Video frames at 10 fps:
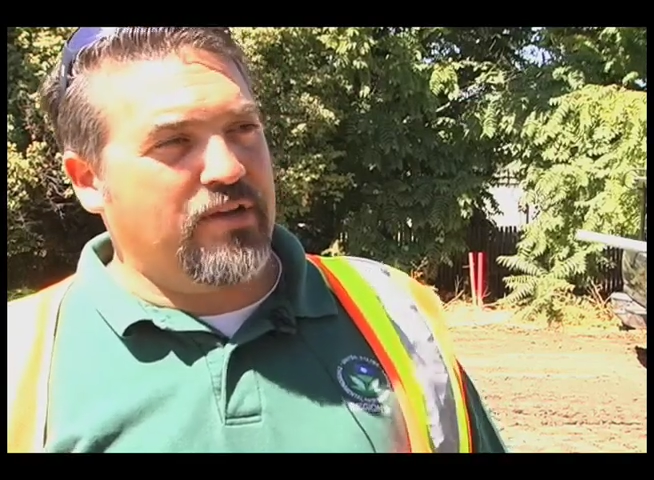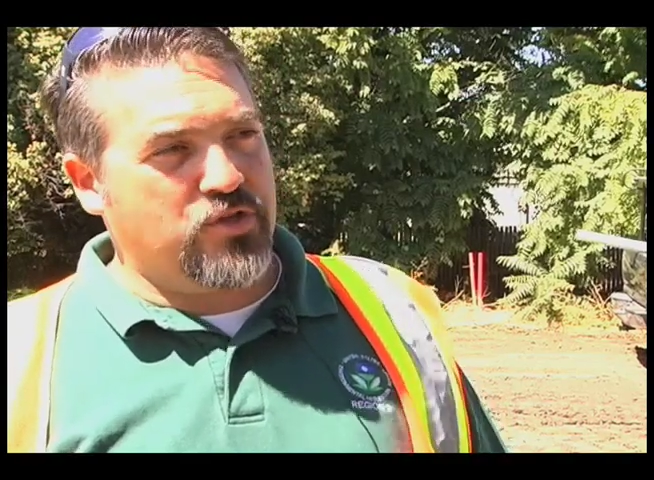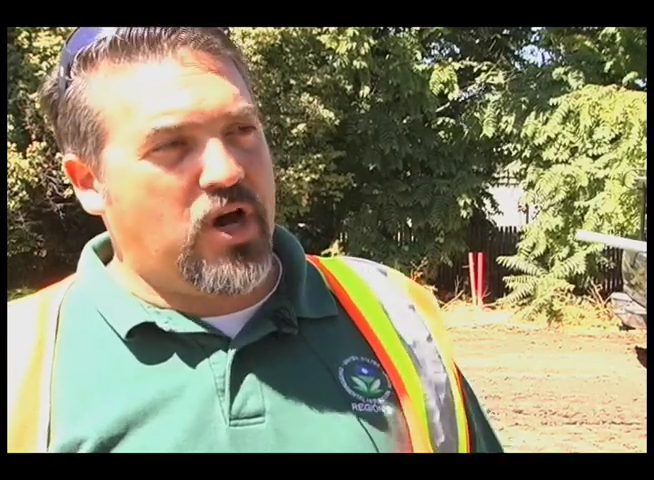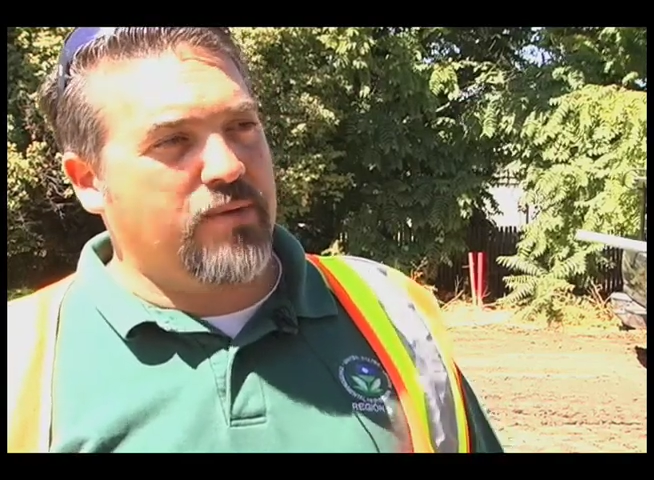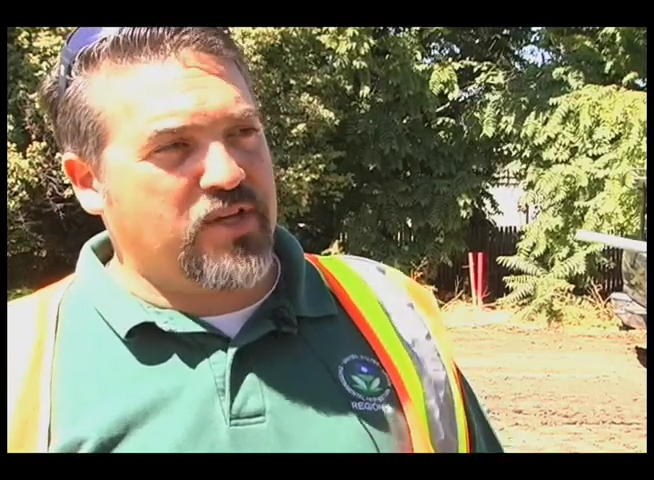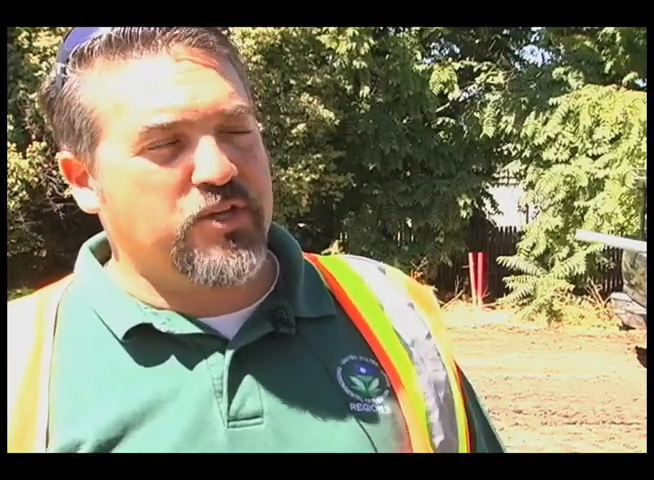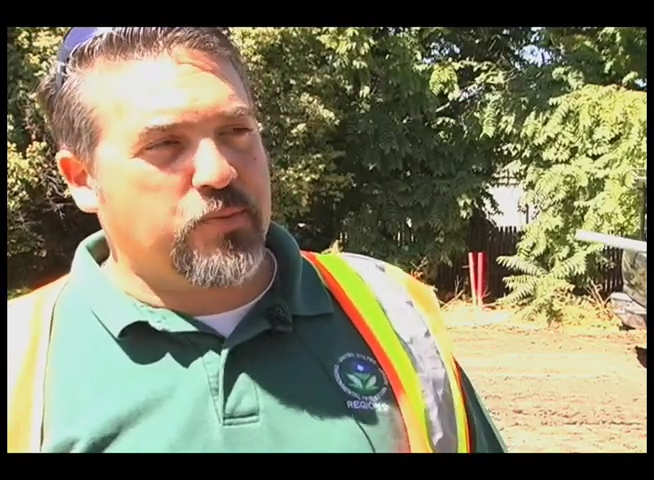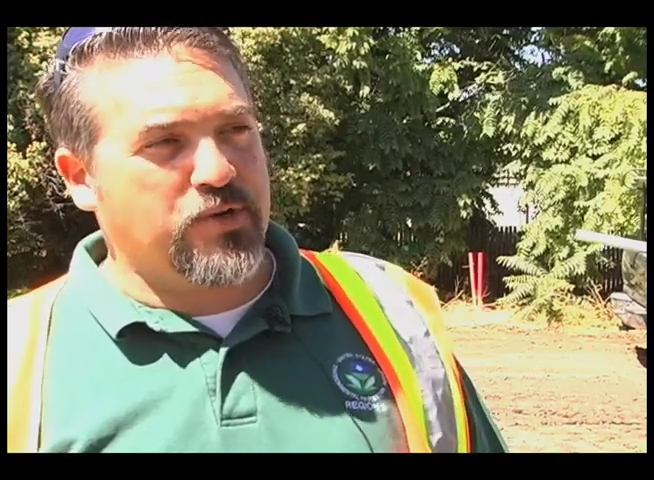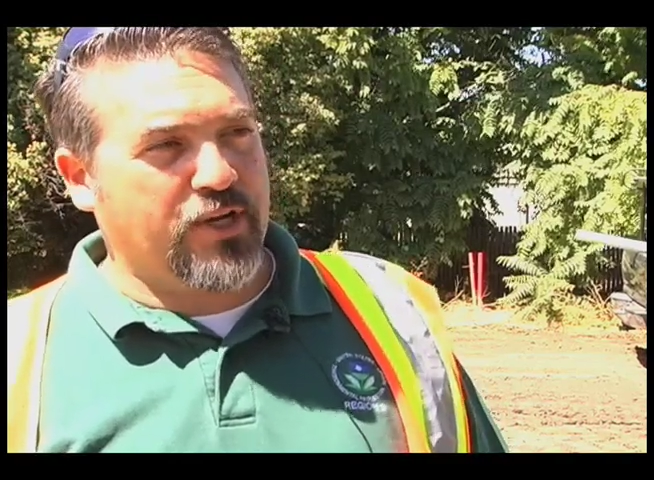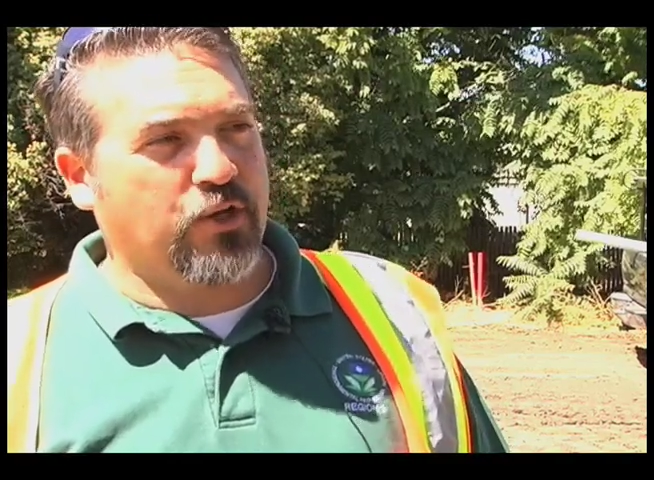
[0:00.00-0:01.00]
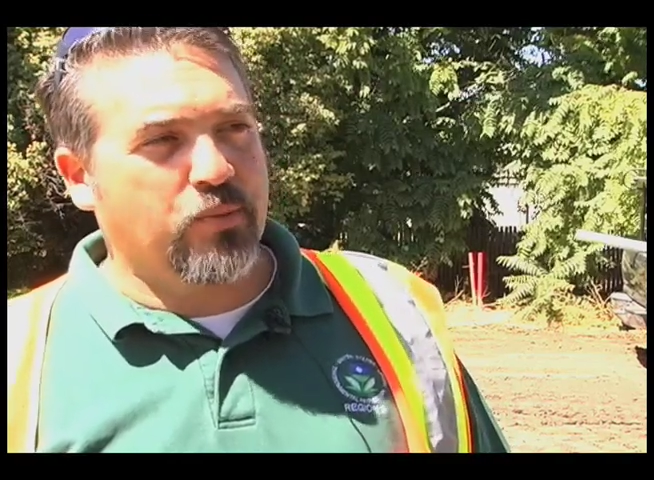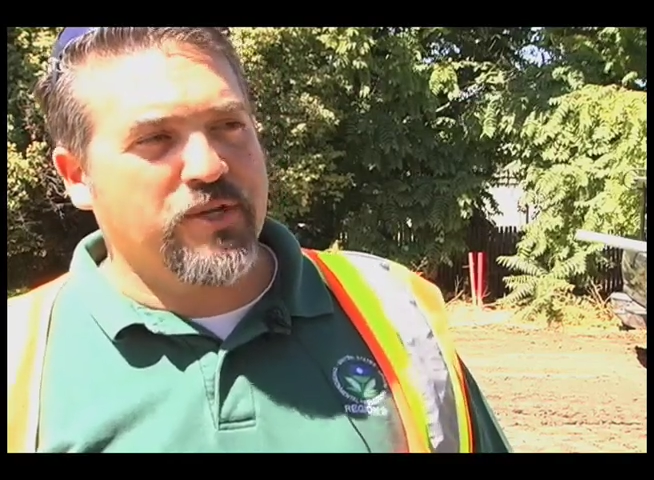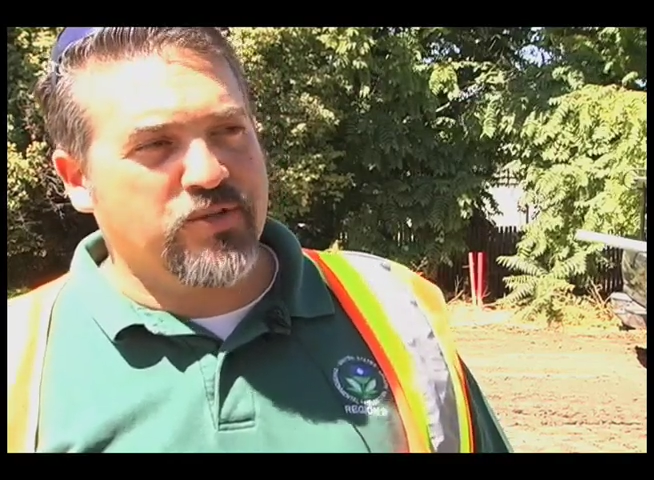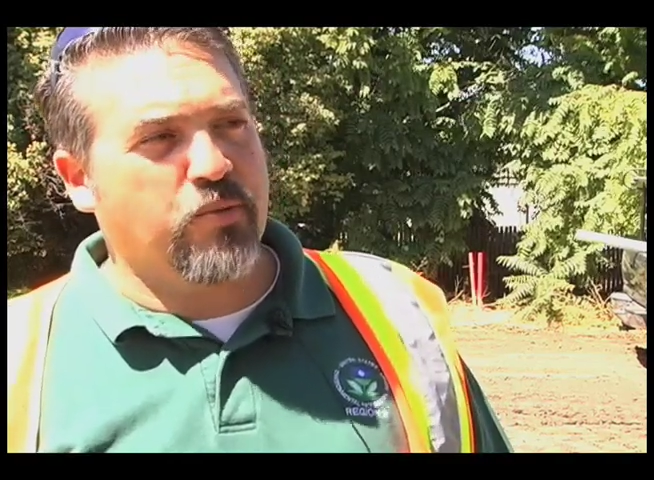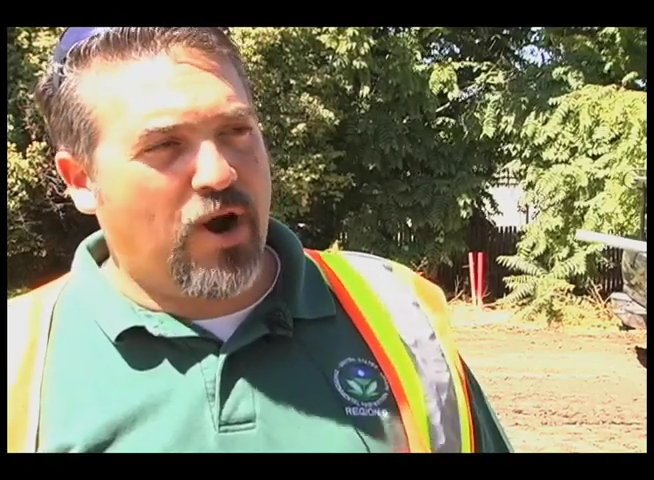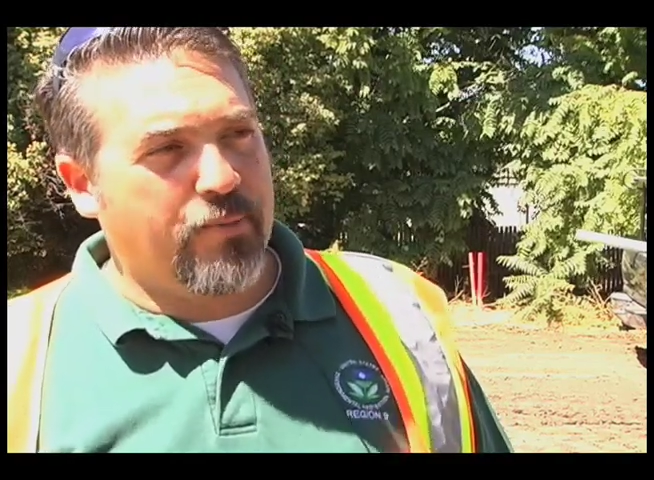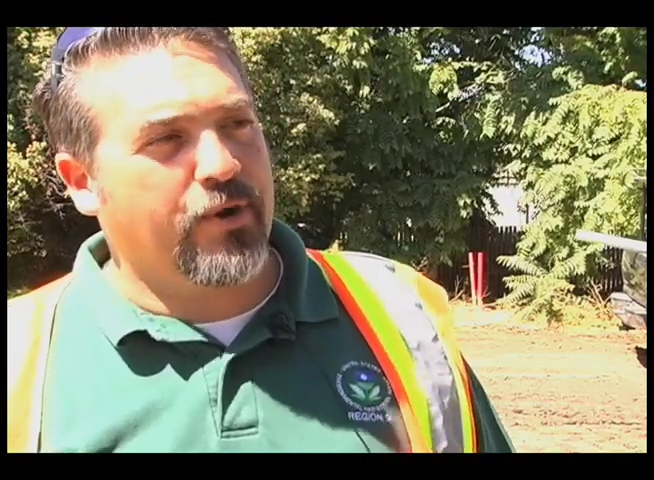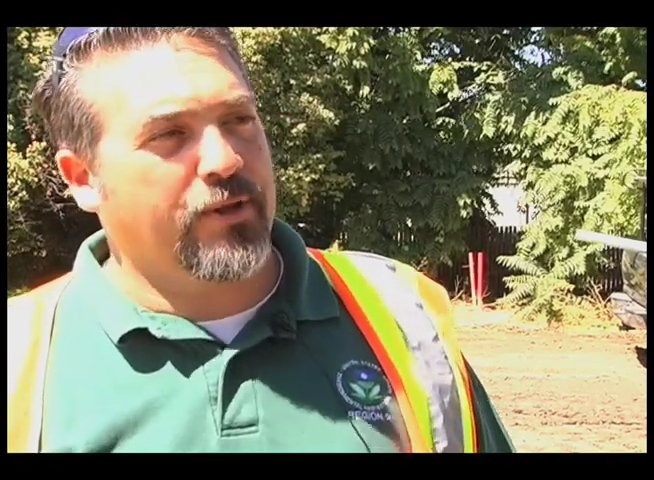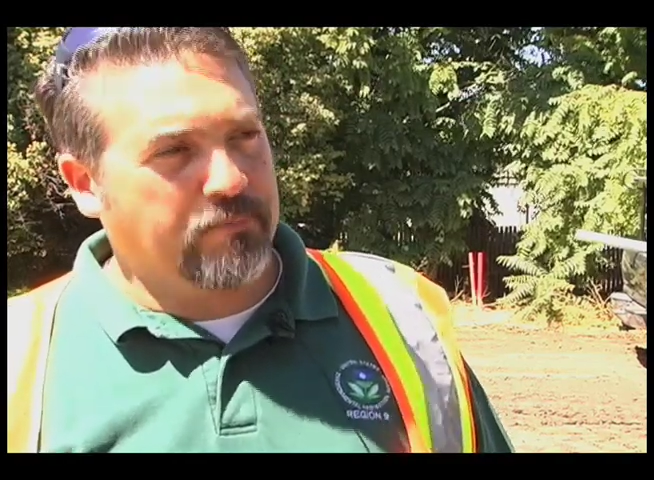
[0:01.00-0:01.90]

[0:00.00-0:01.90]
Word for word: and jobs on this particular piece of property.